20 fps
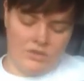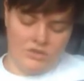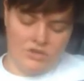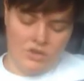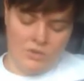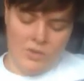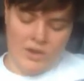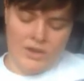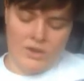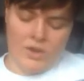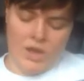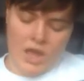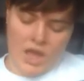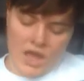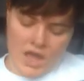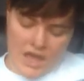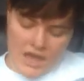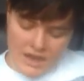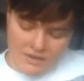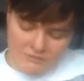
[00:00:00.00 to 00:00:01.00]
doing
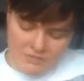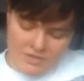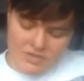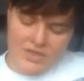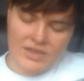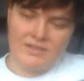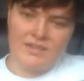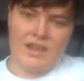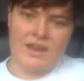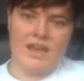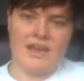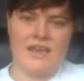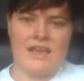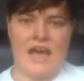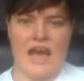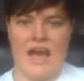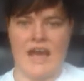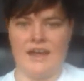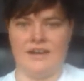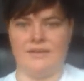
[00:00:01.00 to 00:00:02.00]
everything that I
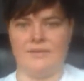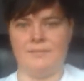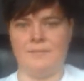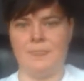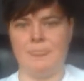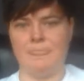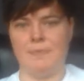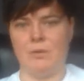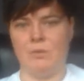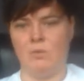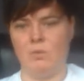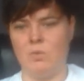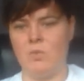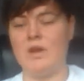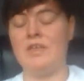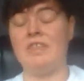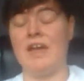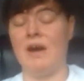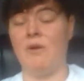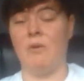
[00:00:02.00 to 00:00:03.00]
can
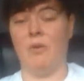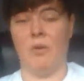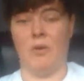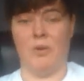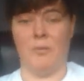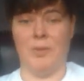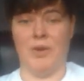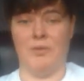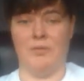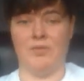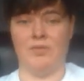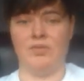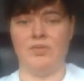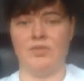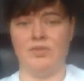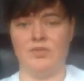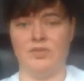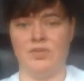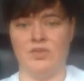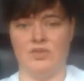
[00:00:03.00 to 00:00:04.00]
without hormones
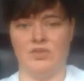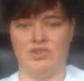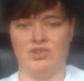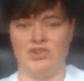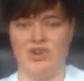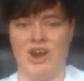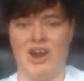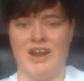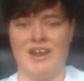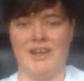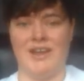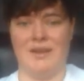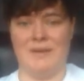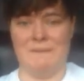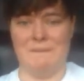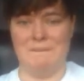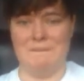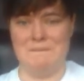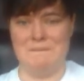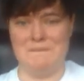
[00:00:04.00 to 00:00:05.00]
to try and
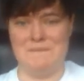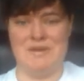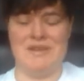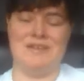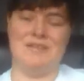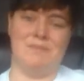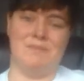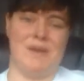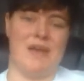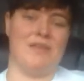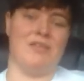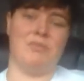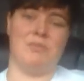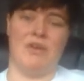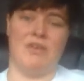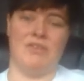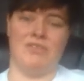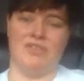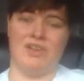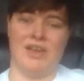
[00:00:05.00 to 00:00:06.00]
be the best
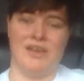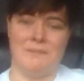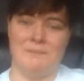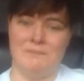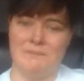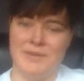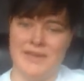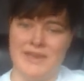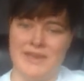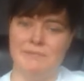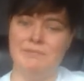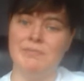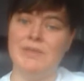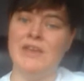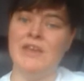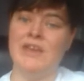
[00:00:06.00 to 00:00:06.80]
person I can be.